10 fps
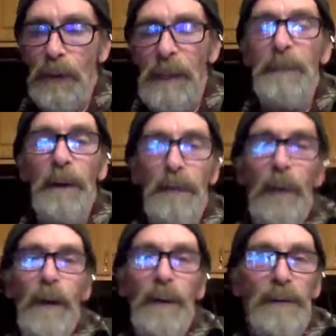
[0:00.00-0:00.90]
keep their
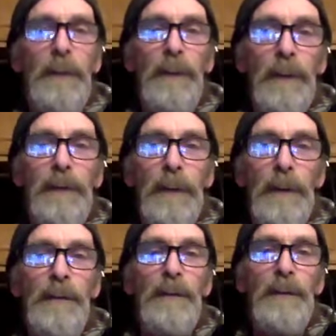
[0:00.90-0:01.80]
forest for
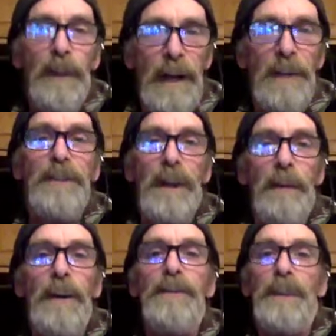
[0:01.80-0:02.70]
the next
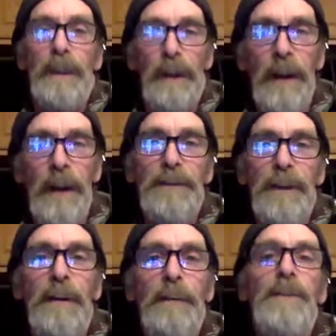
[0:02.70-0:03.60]
generation and the next
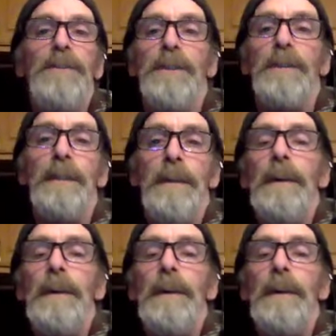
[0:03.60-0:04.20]
generation.